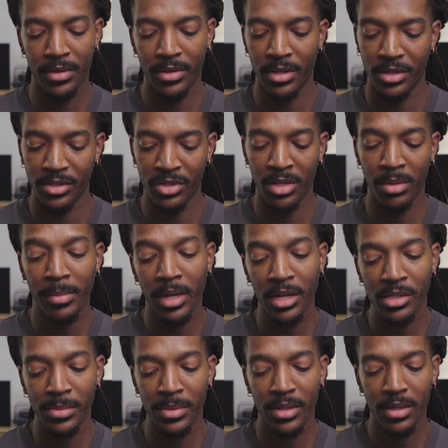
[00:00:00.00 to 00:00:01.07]
here's an
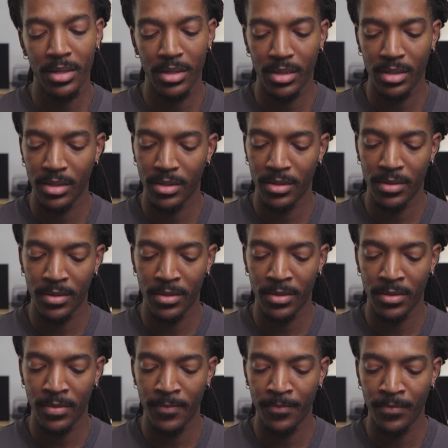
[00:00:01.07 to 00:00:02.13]
embellishment.
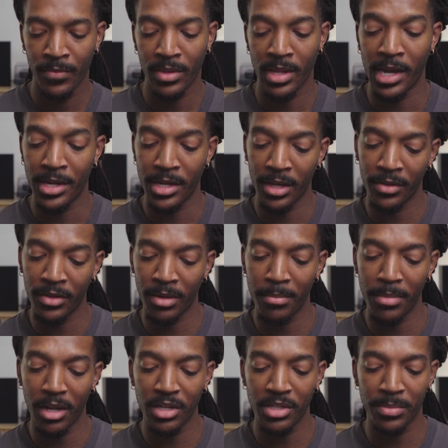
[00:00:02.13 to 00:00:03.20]
Now another
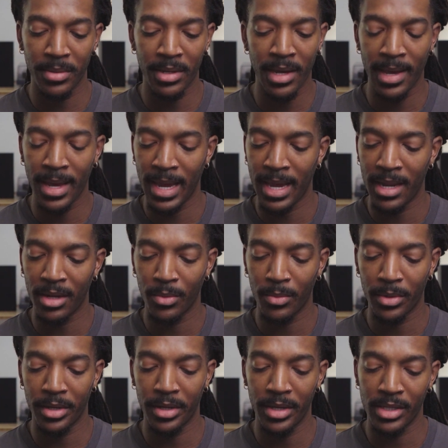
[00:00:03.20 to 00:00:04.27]
embellishment I added
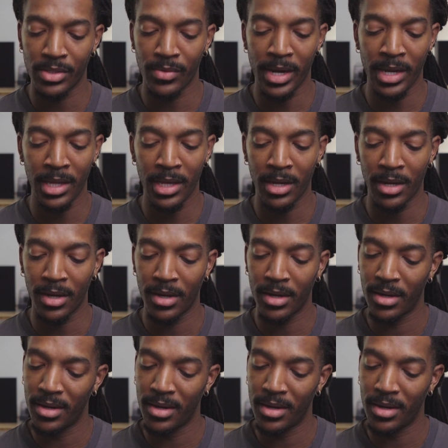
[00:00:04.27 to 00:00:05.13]
was right here.